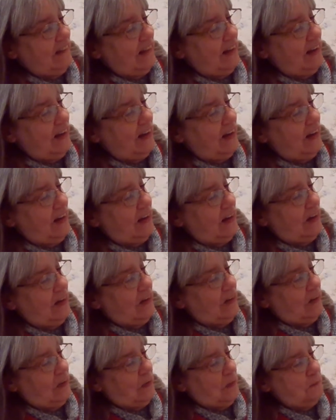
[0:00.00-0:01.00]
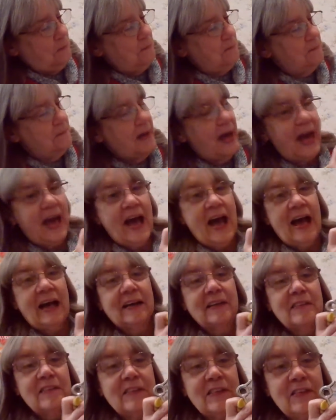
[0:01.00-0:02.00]
Oh,
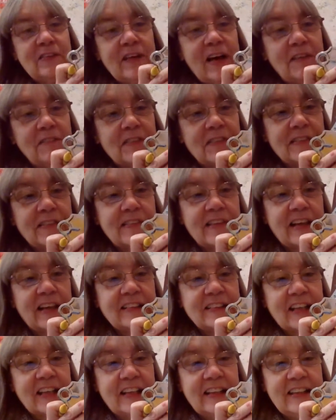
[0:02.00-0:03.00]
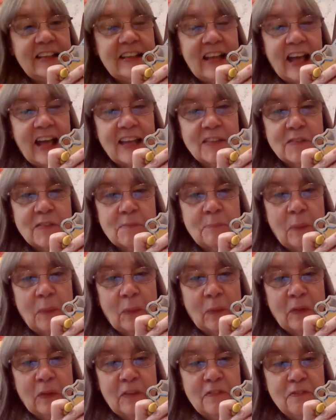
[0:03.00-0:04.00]
Max, you have such a nice
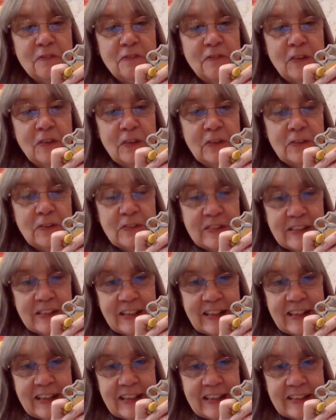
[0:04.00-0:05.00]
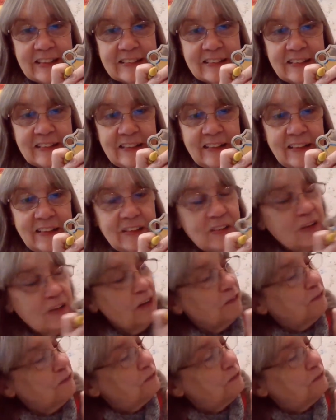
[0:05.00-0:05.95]
bowl of food to eat. You have